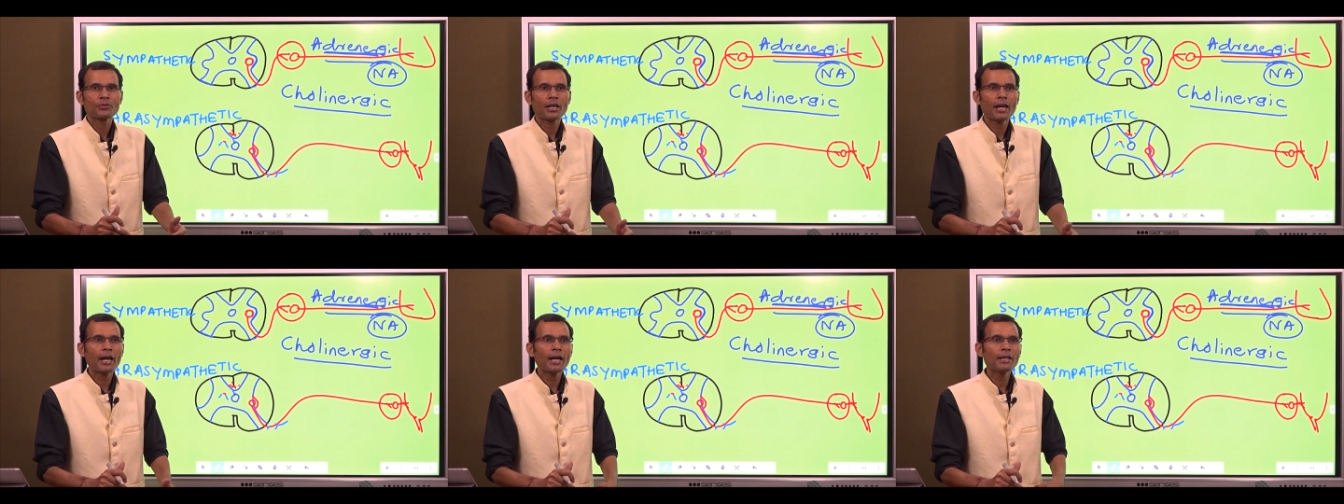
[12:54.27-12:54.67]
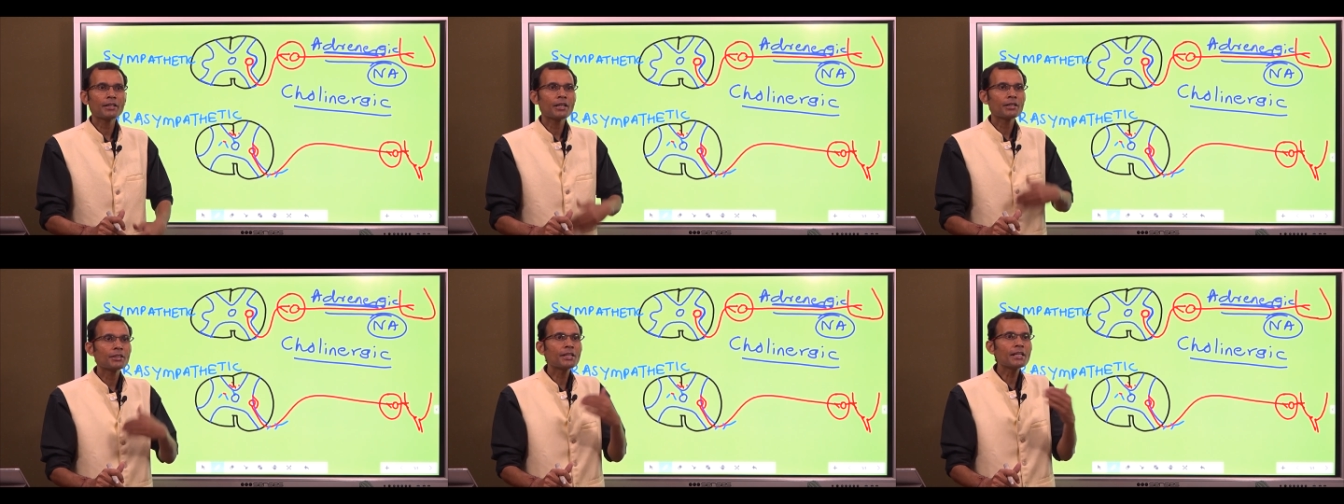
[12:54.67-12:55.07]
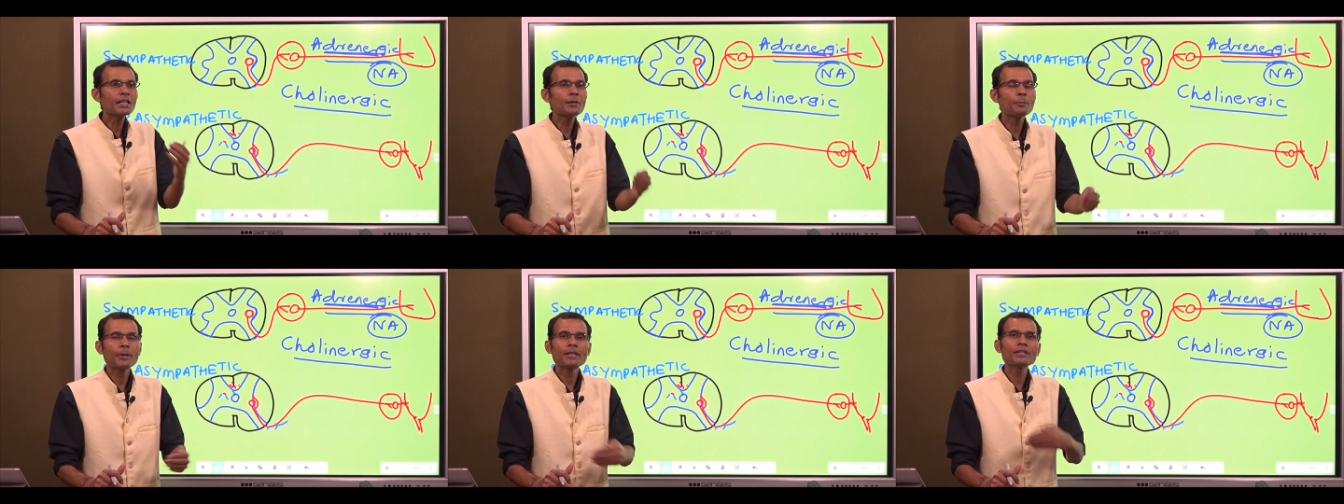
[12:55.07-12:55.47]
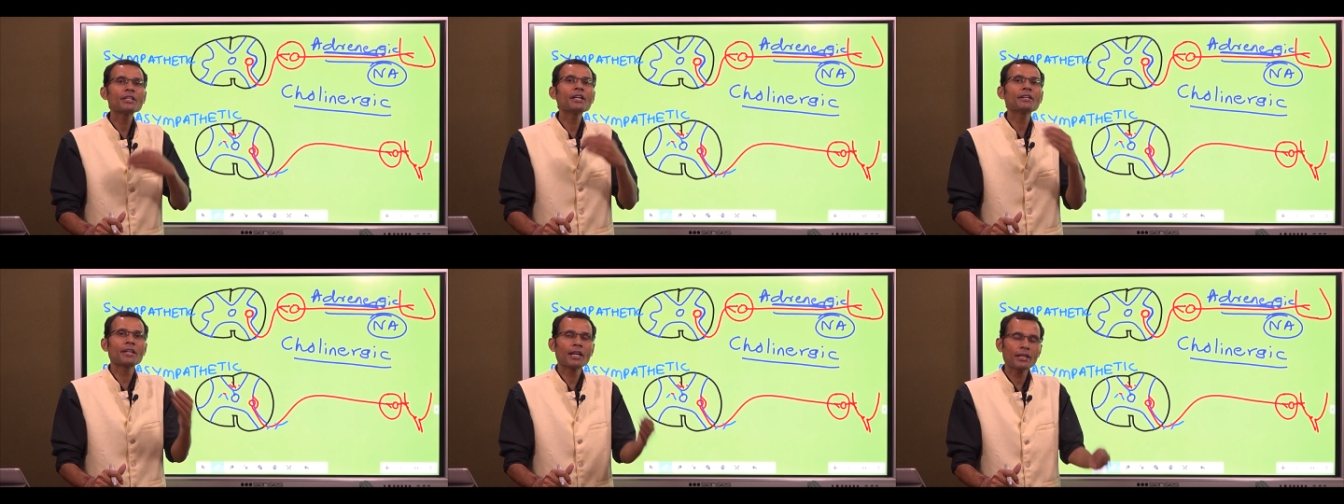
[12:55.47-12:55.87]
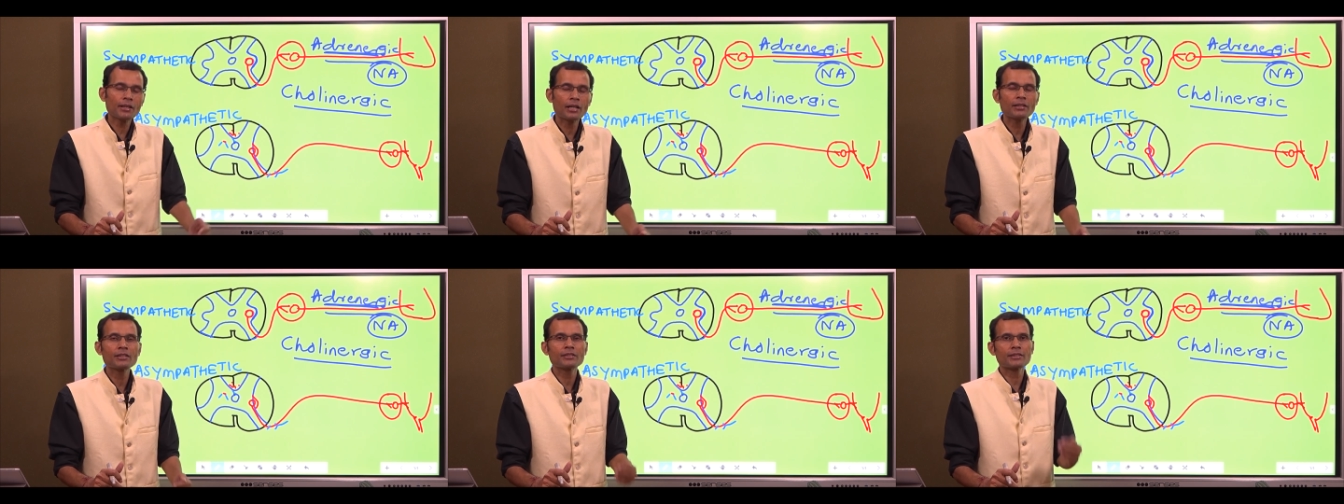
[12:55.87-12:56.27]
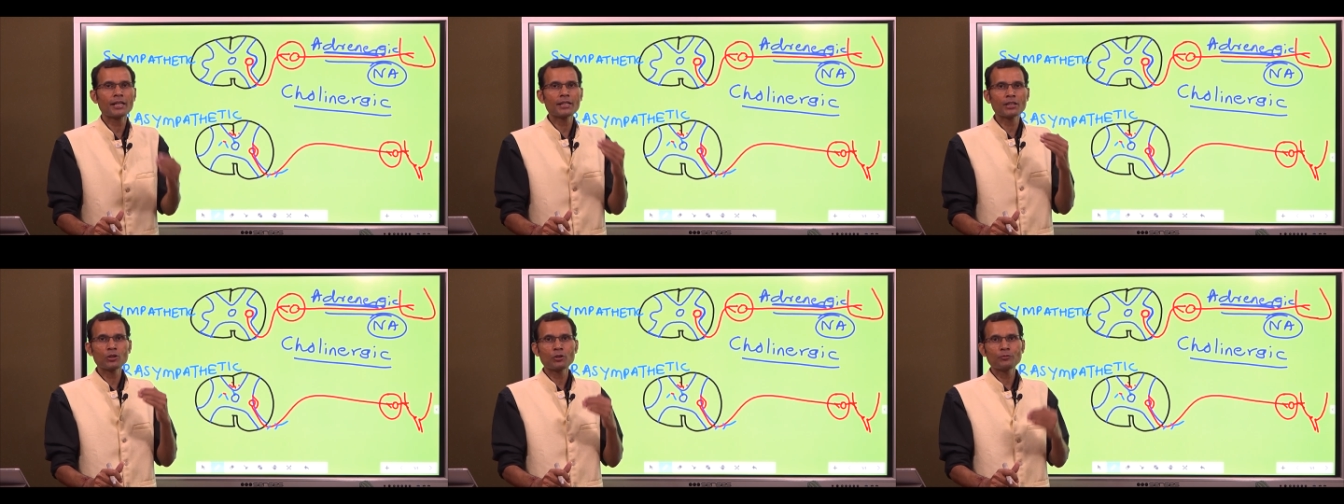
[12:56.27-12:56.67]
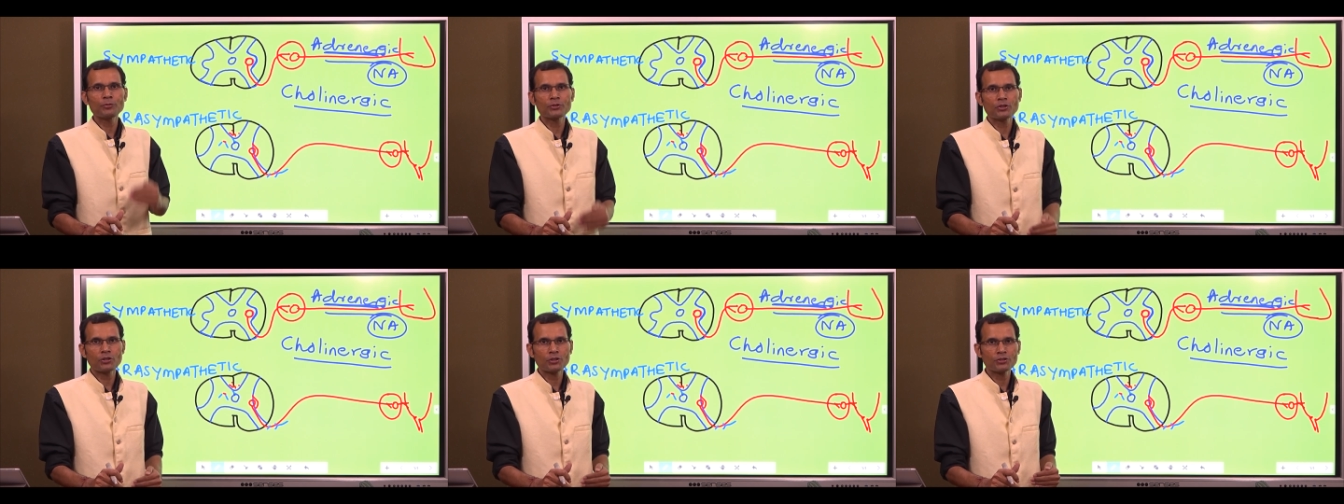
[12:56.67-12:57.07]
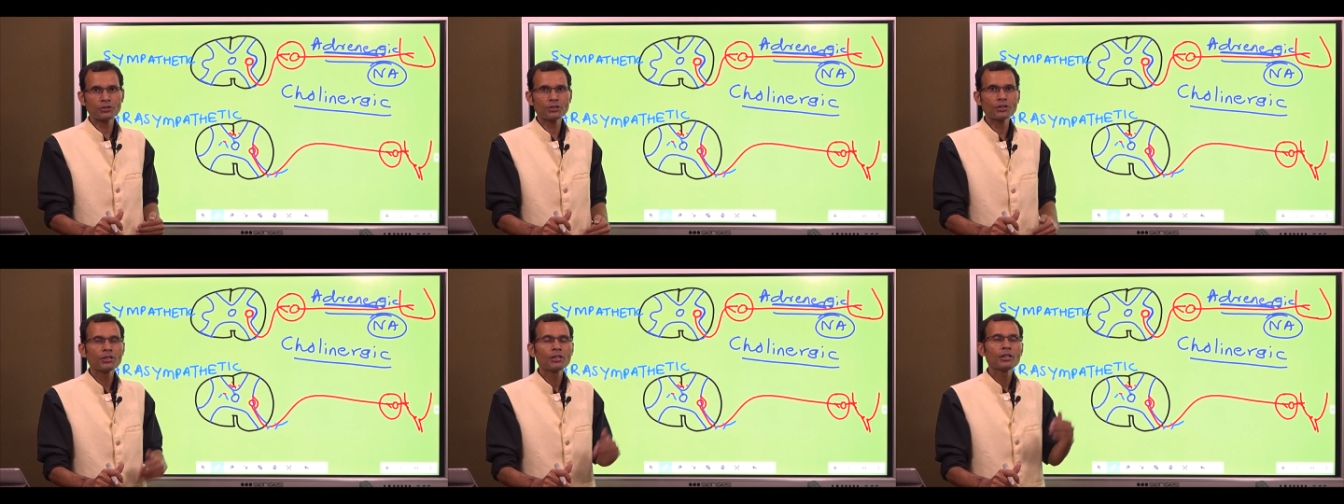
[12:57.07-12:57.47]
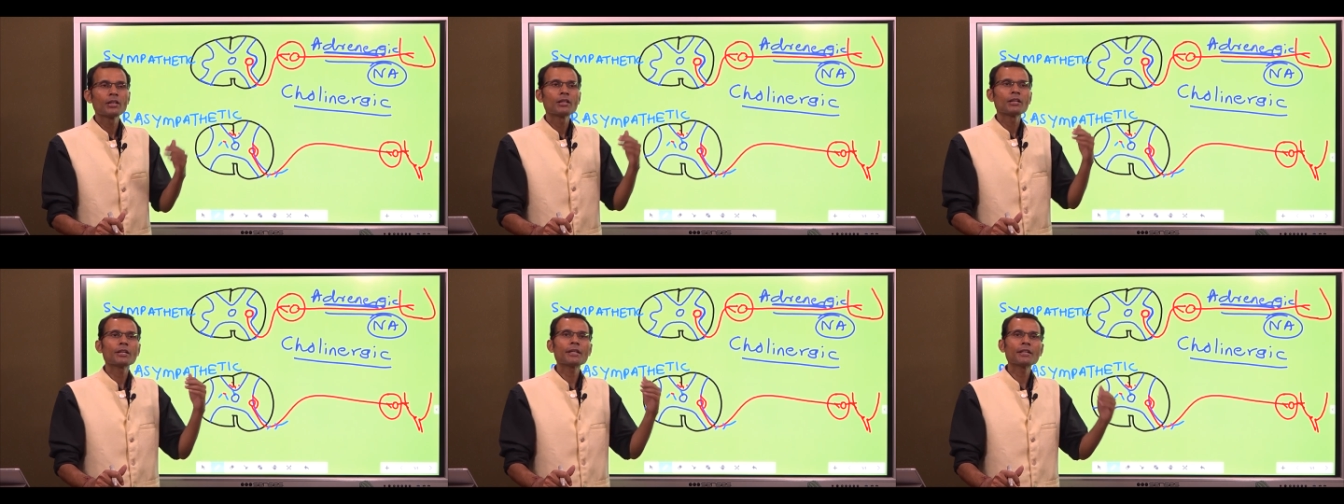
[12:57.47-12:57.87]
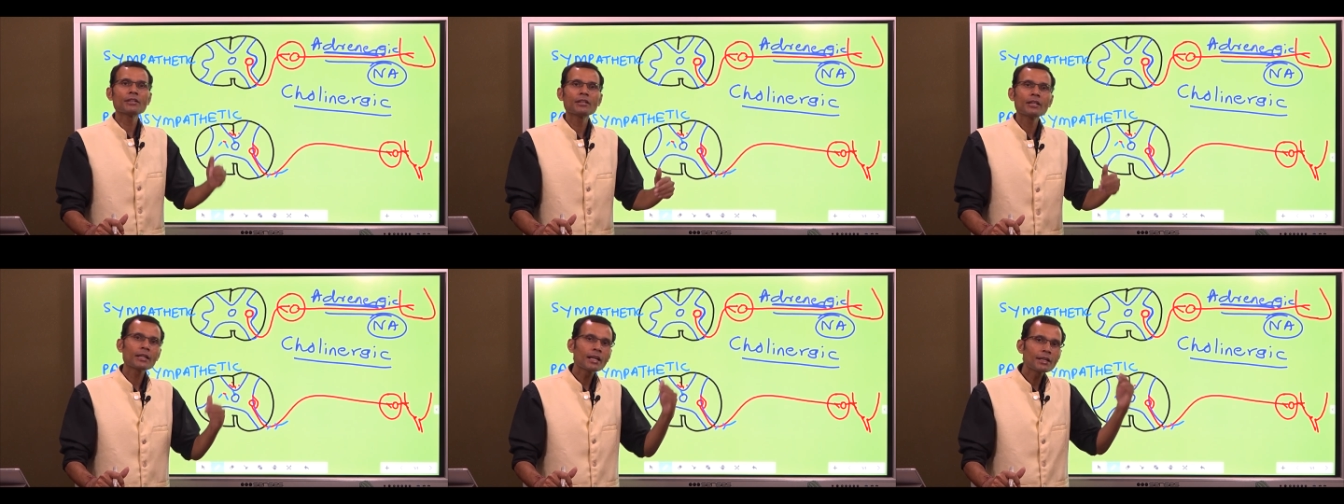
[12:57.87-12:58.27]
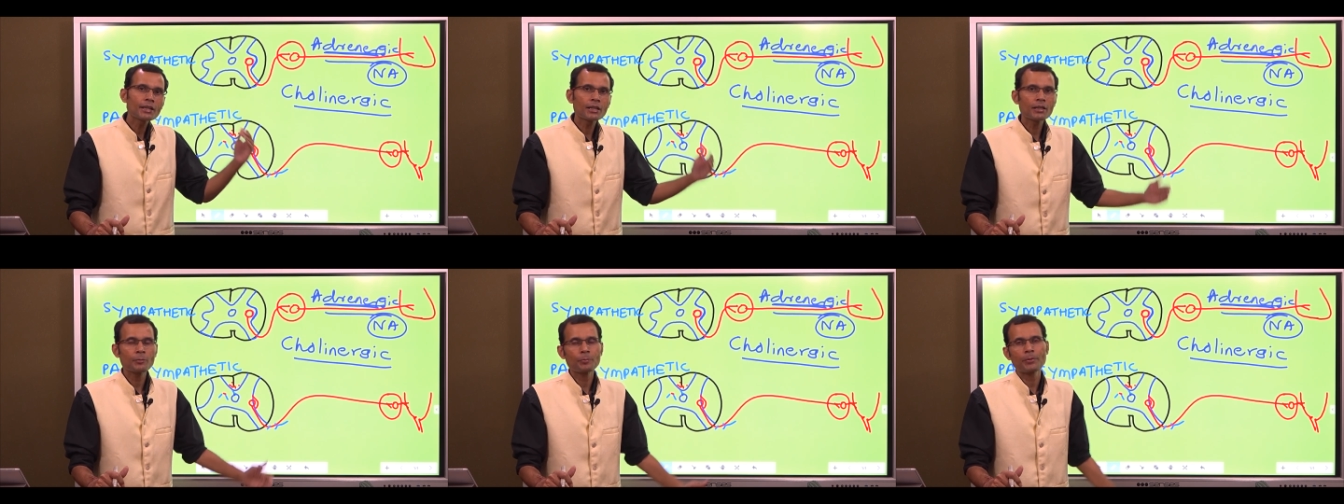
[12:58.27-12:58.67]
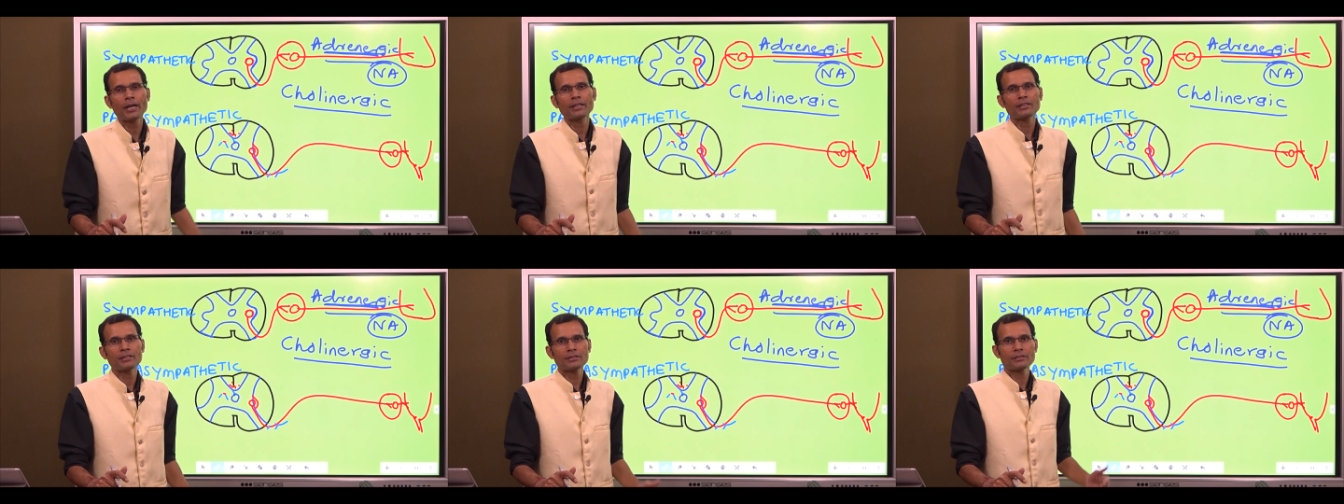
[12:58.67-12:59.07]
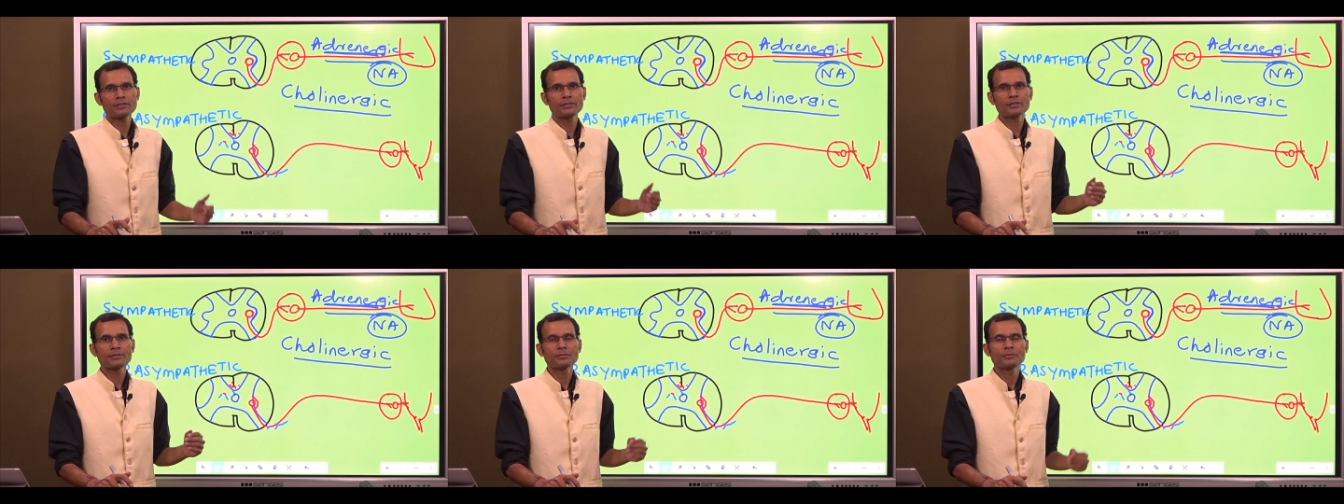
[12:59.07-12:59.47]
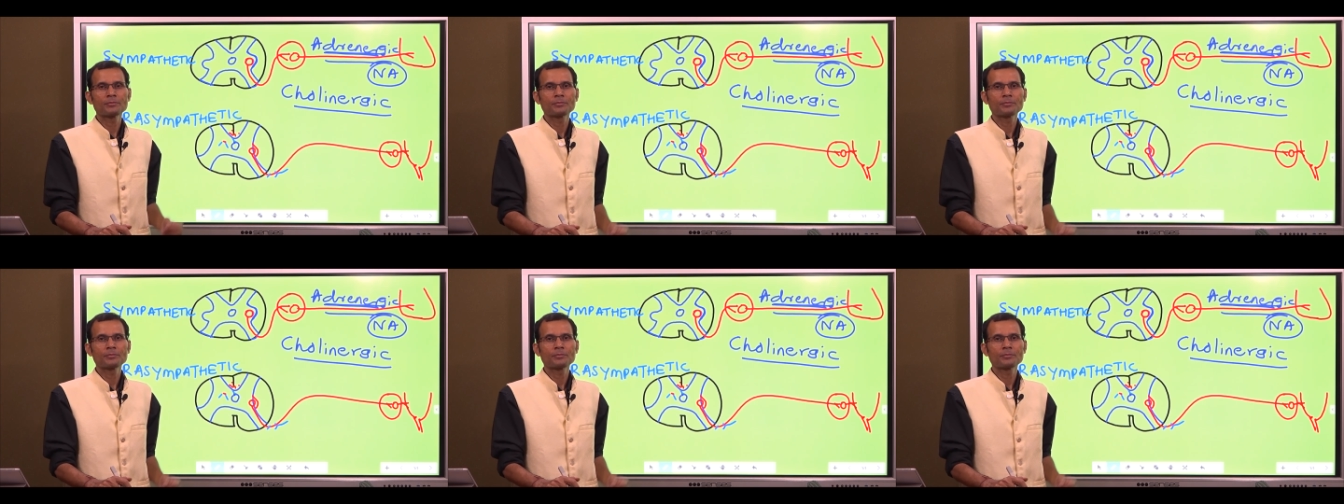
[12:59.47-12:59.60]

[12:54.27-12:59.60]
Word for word: and deep and detailed understanding of physiology in clinical practice.